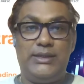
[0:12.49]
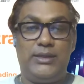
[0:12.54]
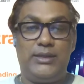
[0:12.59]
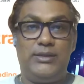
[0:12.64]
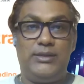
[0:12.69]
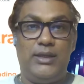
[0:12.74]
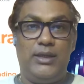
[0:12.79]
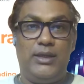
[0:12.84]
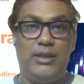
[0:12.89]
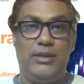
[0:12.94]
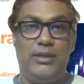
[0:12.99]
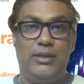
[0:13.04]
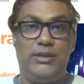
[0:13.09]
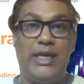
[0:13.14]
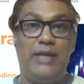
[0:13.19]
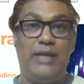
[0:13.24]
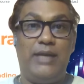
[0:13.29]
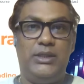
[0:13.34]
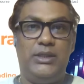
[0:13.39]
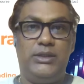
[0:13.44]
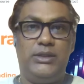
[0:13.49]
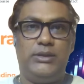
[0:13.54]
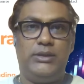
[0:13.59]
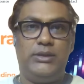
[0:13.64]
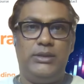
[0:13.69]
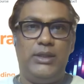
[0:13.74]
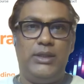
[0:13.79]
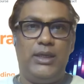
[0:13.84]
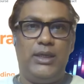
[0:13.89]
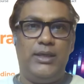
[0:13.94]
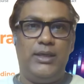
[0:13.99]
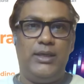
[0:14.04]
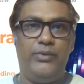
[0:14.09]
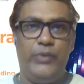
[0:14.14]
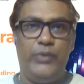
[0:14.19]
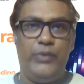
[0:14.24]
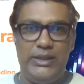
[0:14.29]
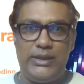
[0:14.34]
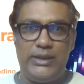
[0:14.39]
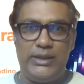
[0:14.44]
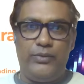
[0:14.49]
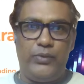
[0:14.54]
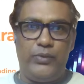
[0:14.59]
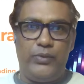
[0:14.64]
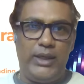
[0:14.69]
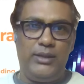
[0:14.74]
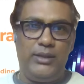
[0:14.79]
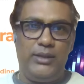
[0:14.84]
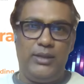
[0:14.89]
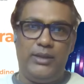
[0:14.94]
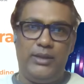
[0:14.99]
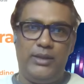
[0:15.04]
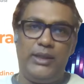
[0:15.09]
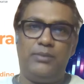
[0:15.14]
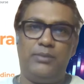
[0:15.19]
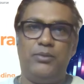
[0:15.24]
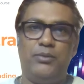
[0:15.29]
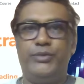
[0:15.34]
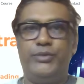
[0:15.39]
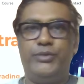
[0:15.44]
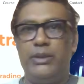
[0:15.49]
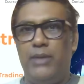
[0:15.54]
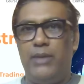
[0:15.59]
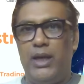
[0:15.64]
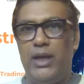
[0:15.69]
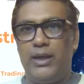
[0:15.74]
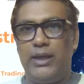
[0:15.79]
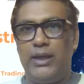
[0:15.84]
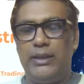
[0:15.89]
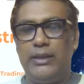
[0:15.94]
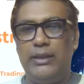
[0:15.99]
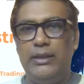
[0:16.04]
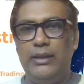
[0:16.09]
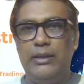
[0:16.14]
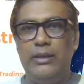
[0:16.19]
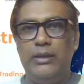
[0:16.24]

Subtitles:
that time is the reason, right, that moves the market.